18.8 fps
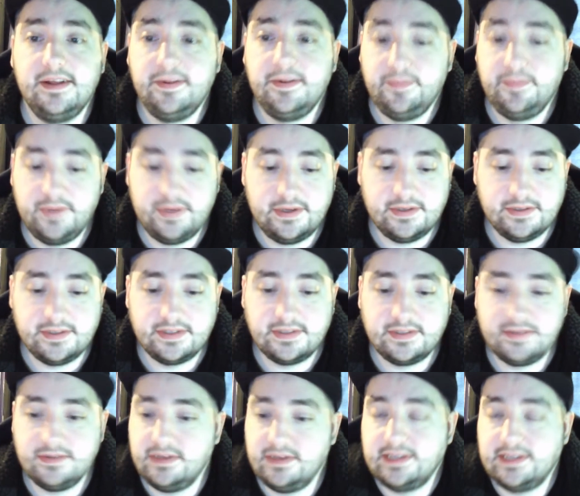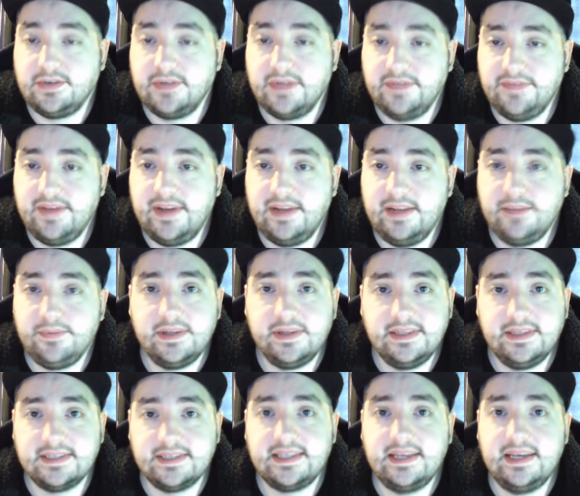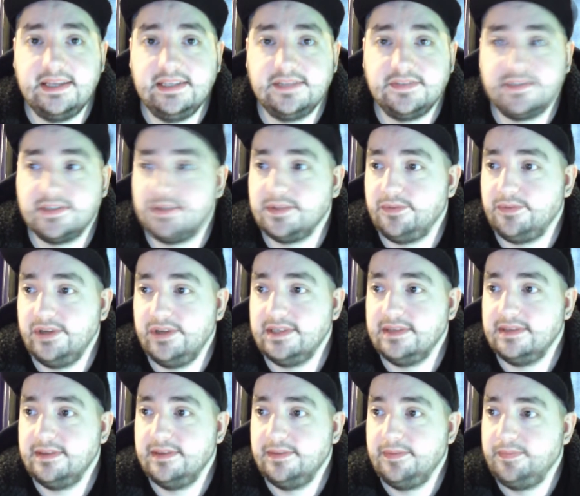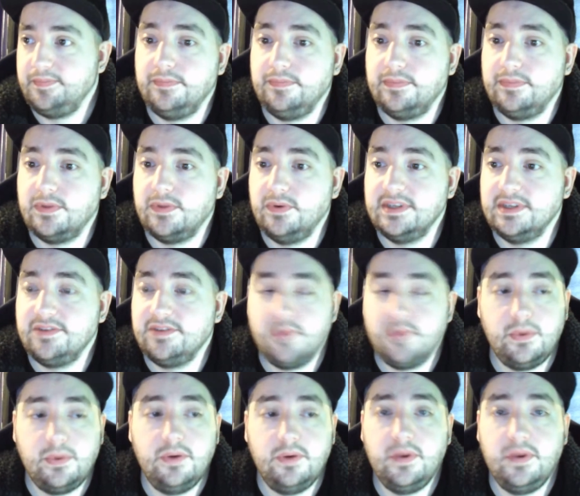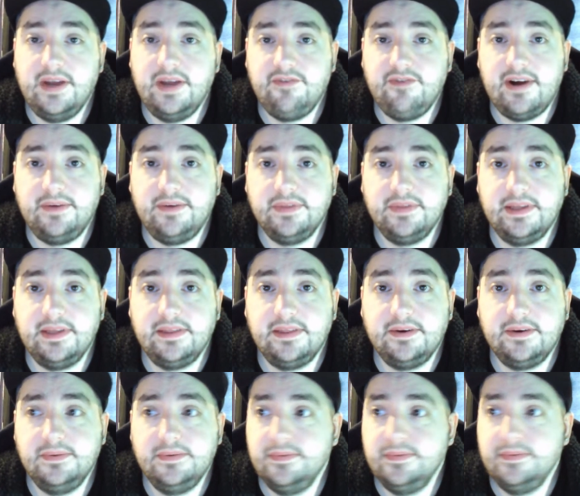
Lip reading: because it's only available in the States for some reason. There is a way around it though.